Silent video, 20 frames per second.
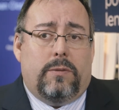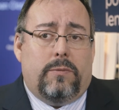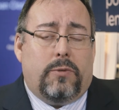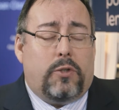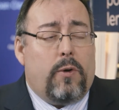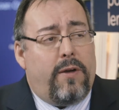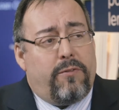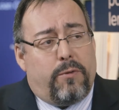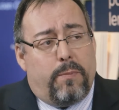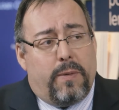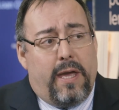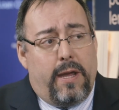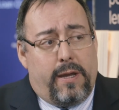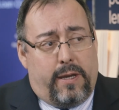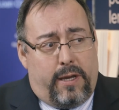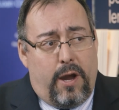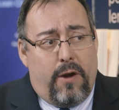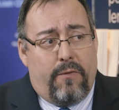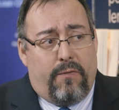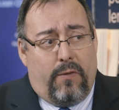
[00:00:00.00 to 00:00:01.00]
I have to be
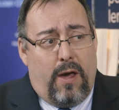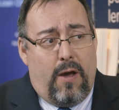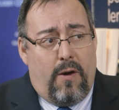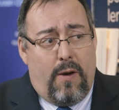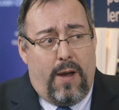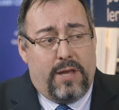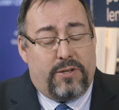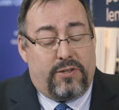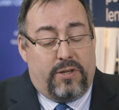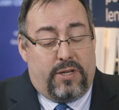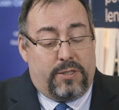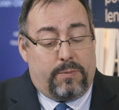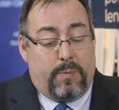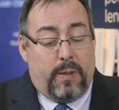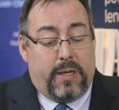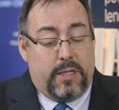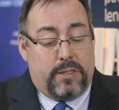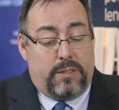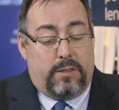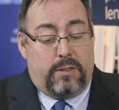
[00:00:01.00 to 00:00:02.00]
careful how I answer this
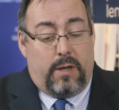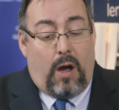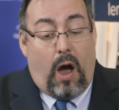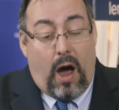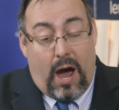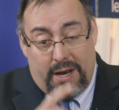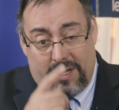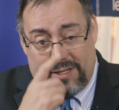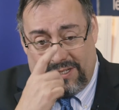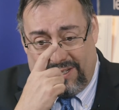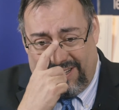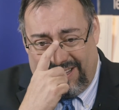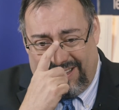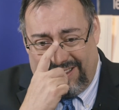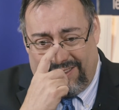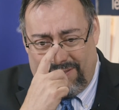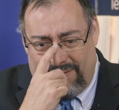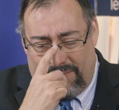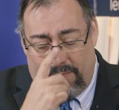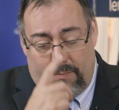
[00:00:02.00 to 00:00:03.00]
because honestly,
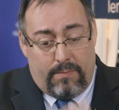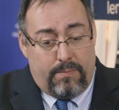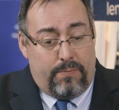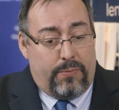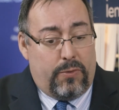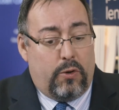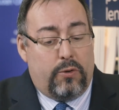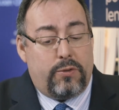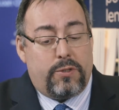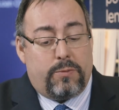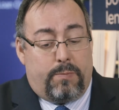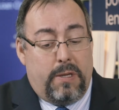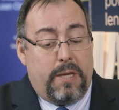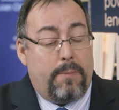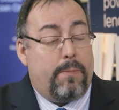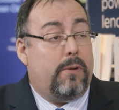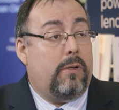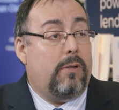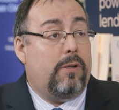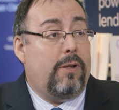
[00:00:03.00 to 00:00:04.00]
those
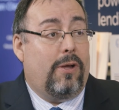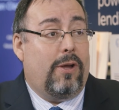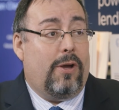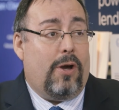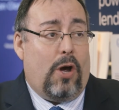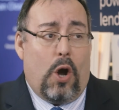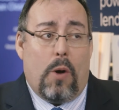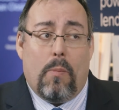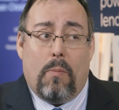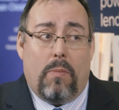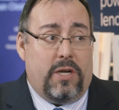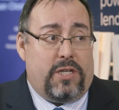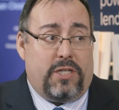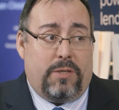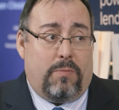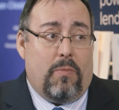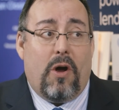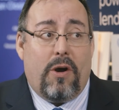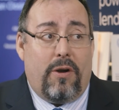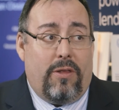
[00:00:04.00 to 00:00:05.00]
people are much
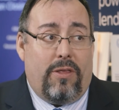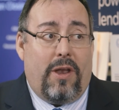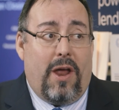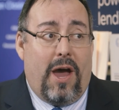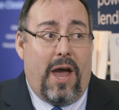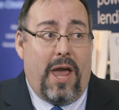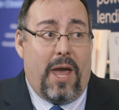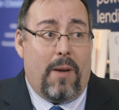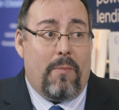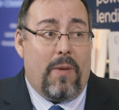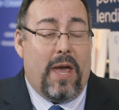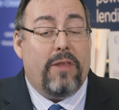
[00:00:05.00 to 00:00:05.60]
smarter than I am.